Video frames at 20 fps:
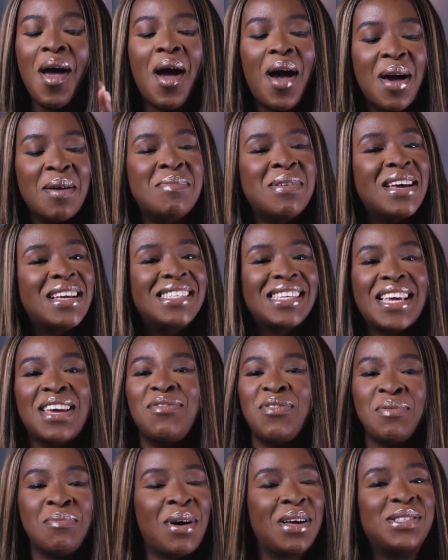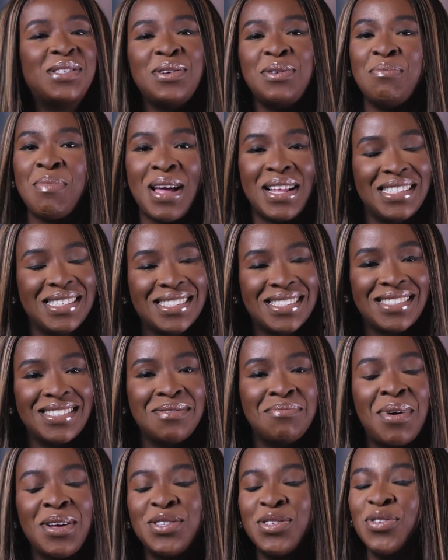I'm here to give you my 2 pence,
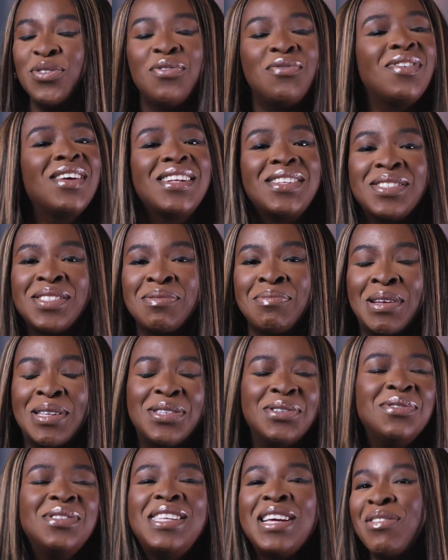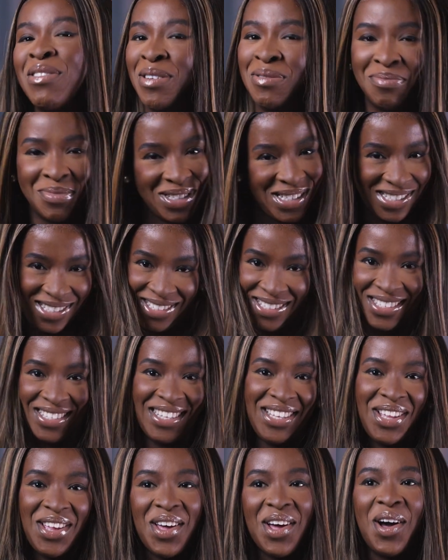my 2 fills, my 2 dirhams
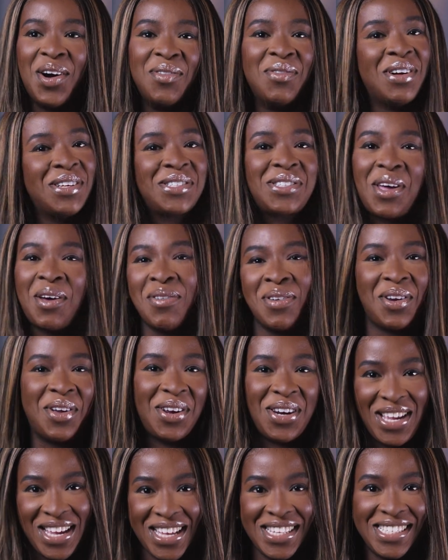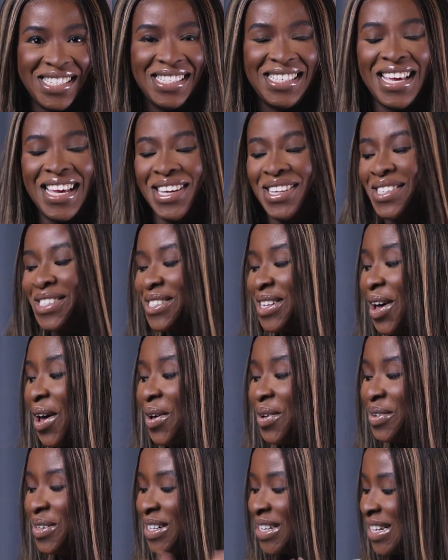on what's going on here today.
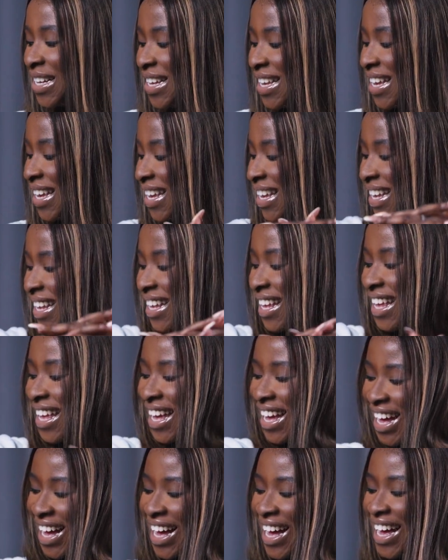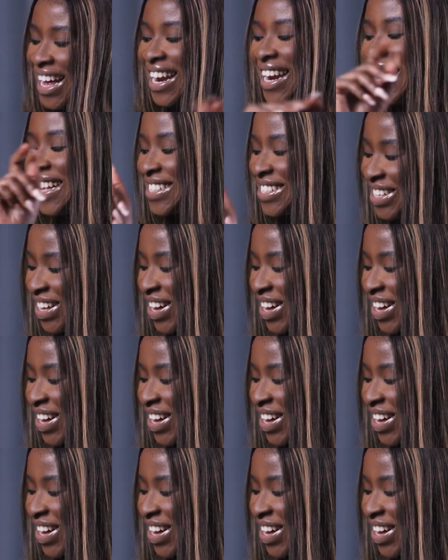So let's